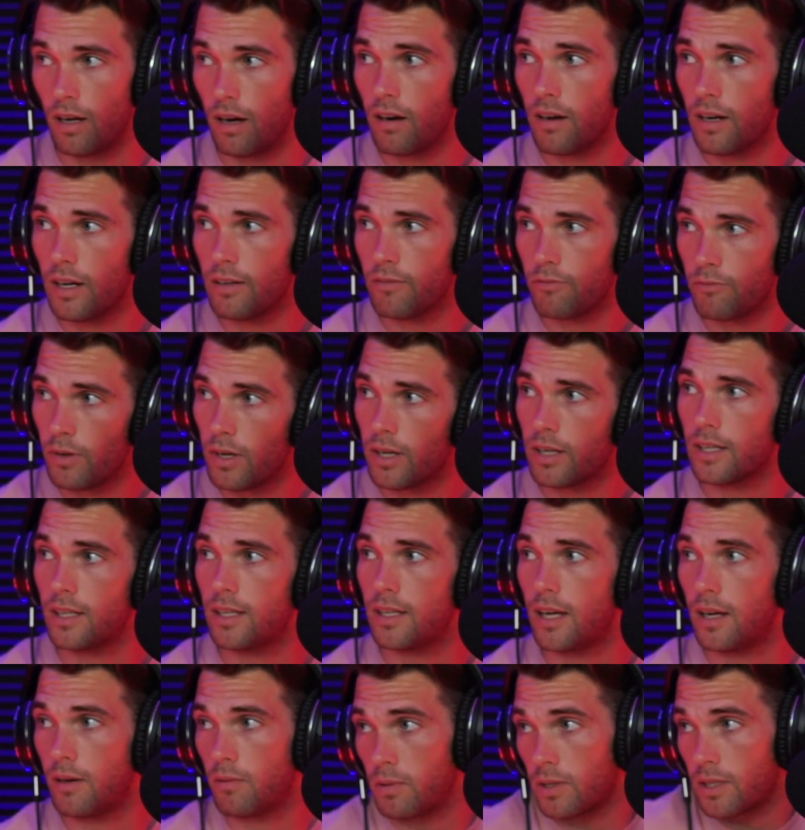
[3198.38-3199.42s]
all right, fuck
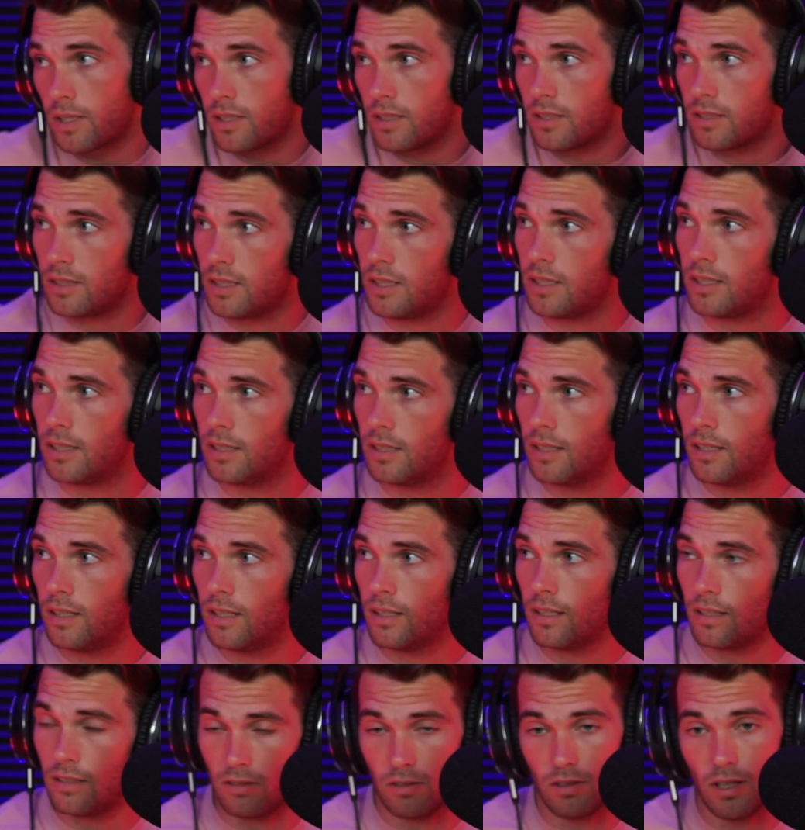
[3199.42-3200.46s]
it. We're going to see.
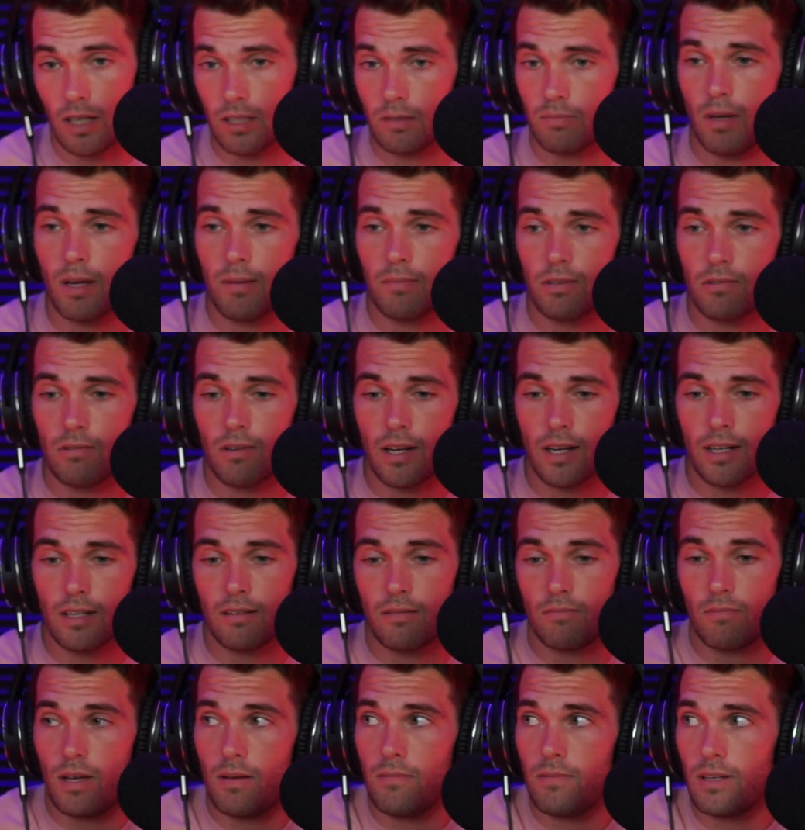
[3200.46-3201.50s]
You guys might be
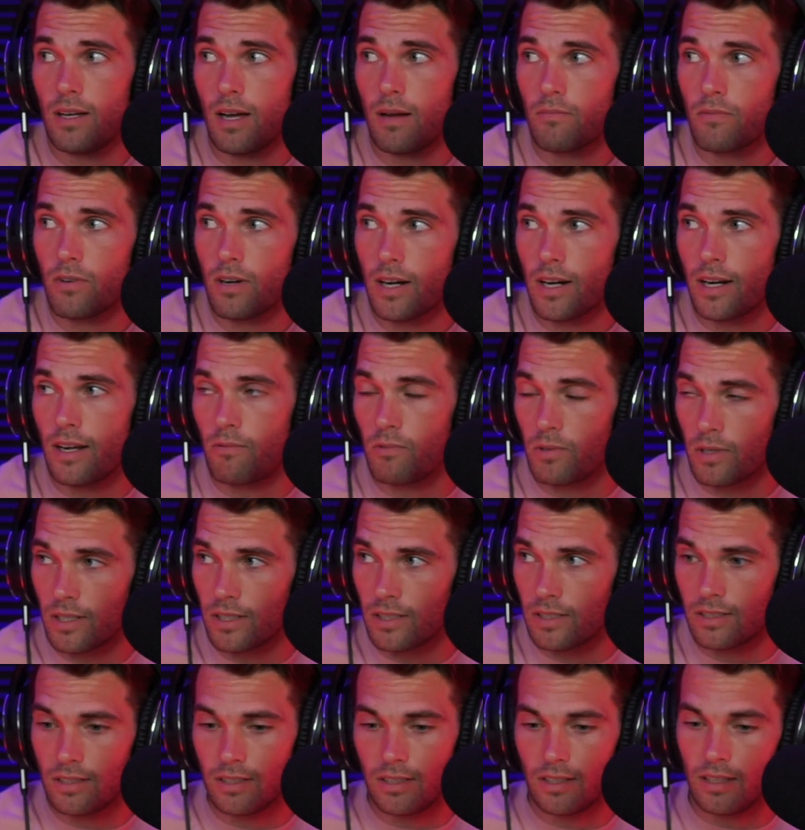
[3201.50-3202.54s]
right. Maybe I'm right. We're
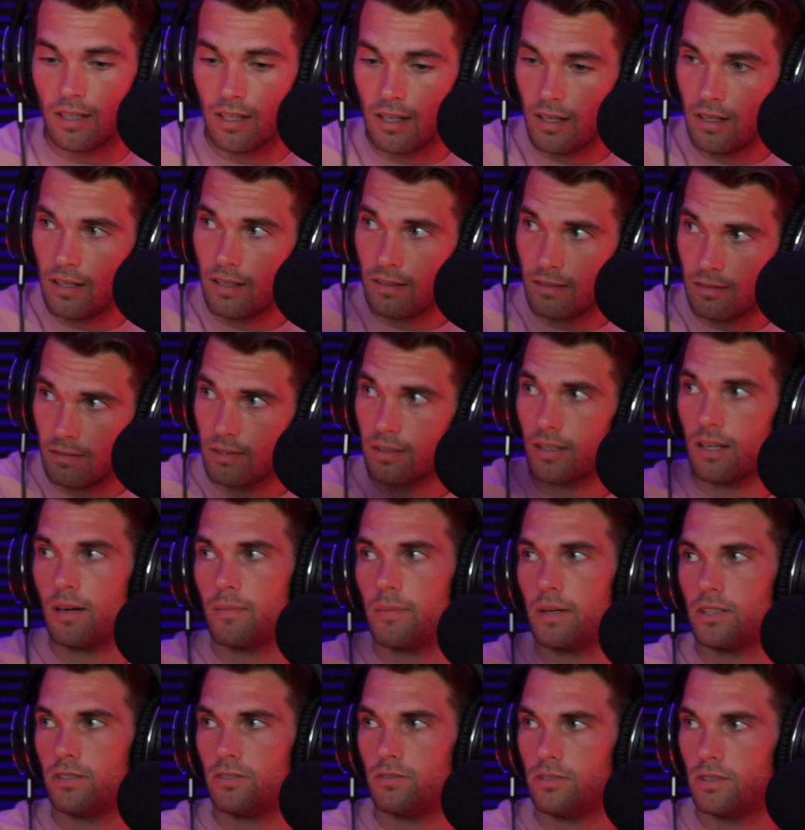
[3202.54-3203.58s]
going to see
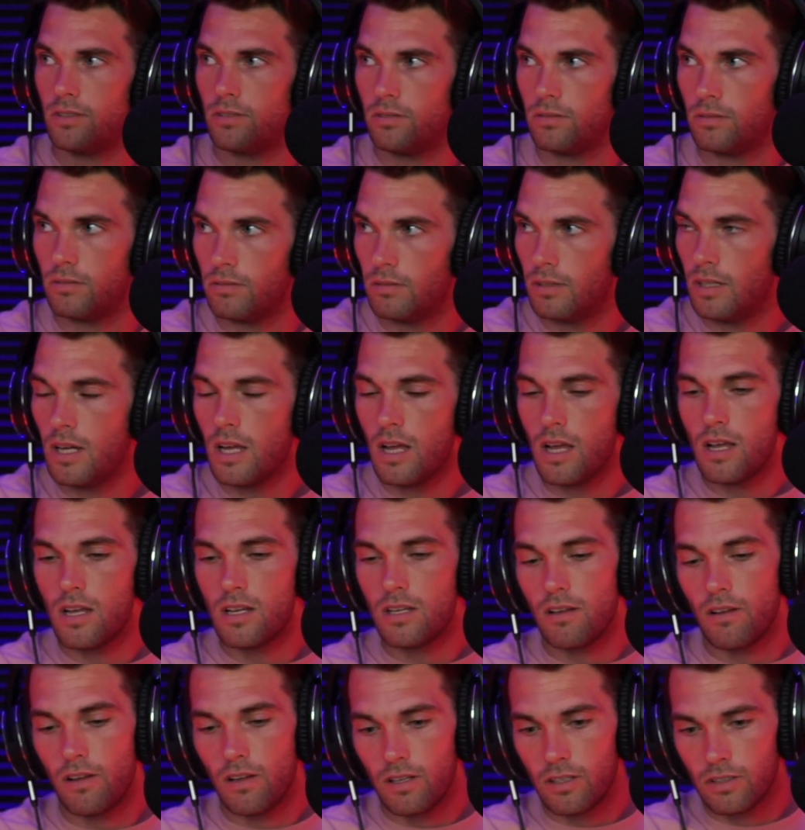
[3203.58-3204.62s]
combat jiu-jitsu.
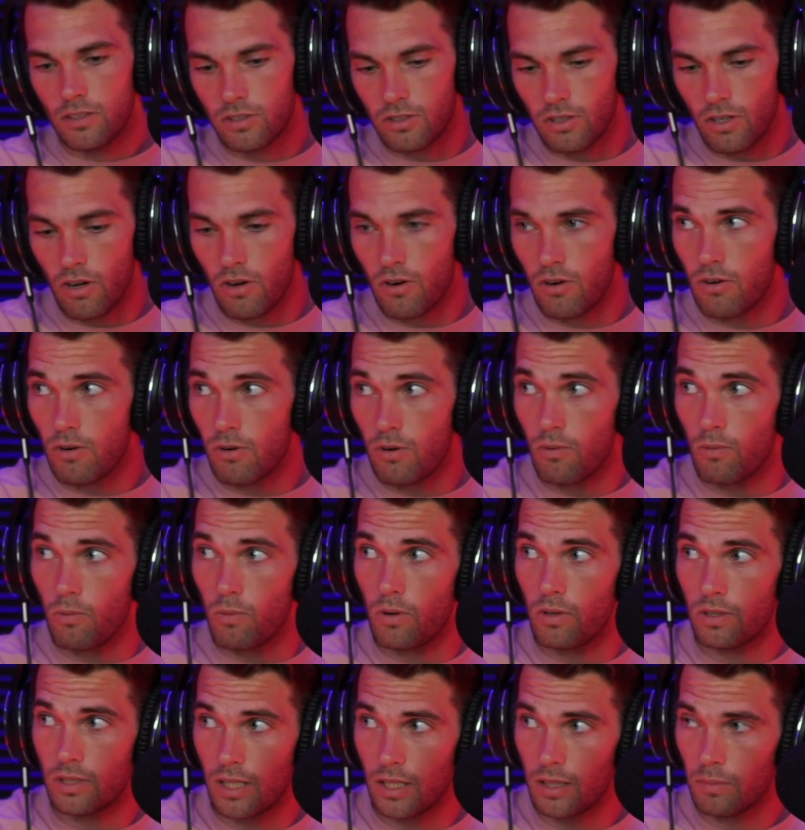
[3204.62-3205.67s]

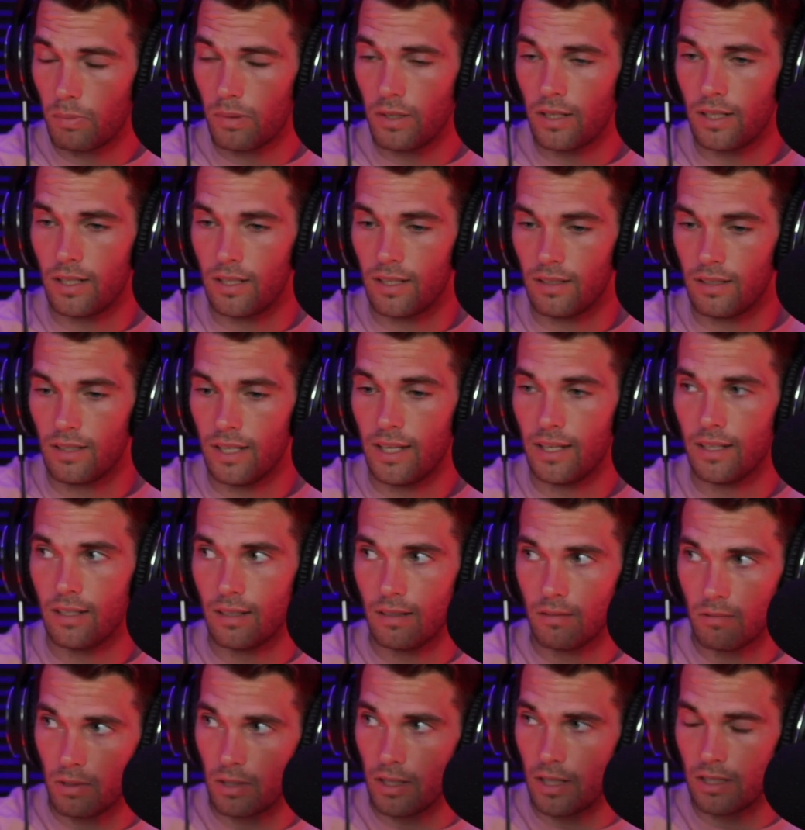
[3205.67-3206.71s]
So 10th Planet
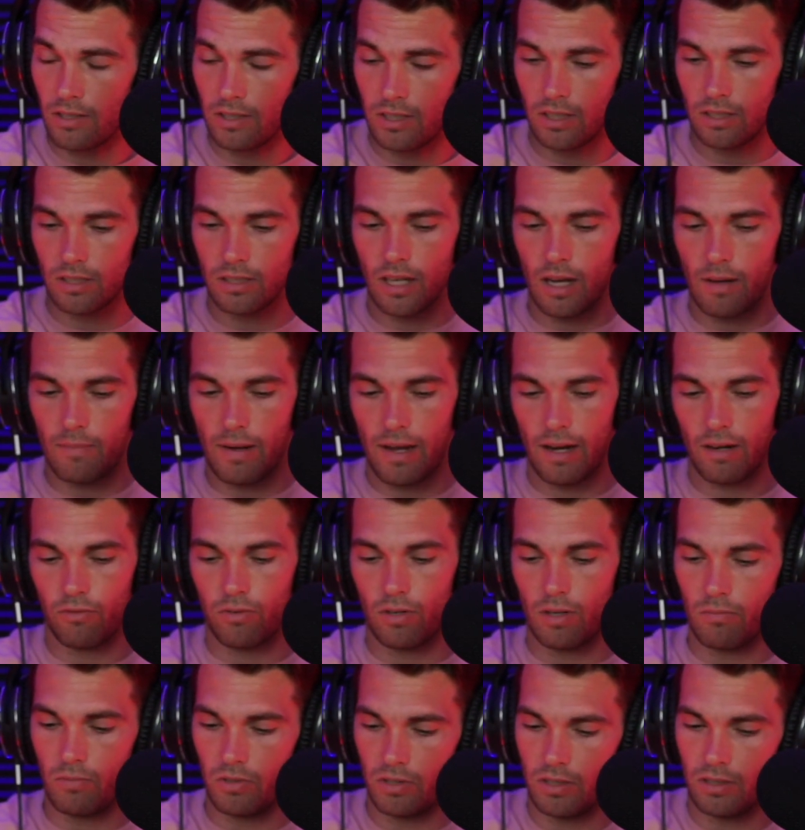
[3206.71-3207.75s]
Atlanta, where I just got back
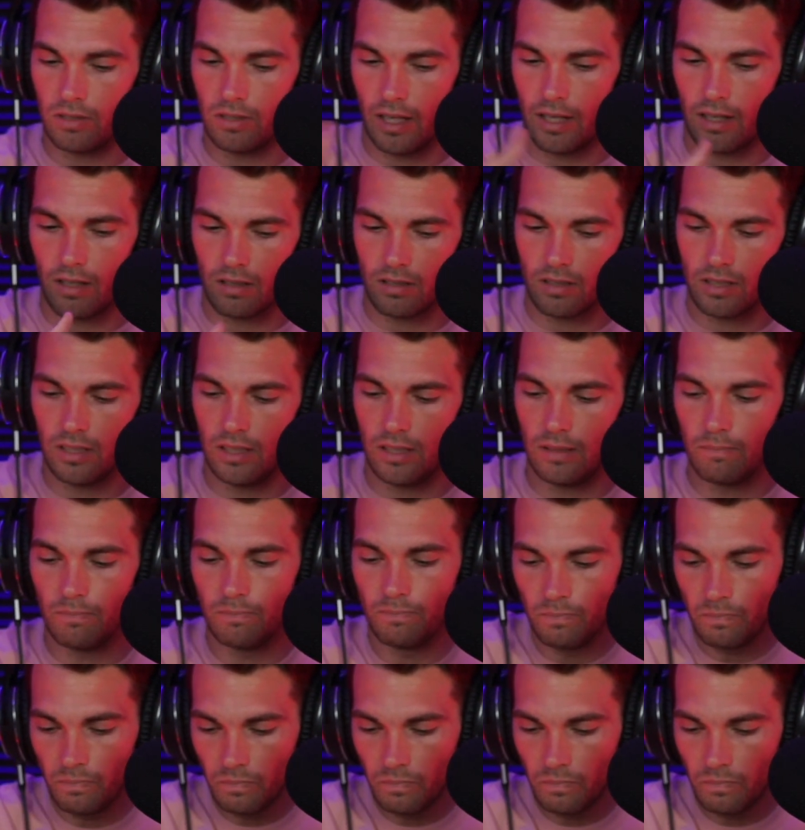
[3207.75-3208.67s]
from, which is like our team,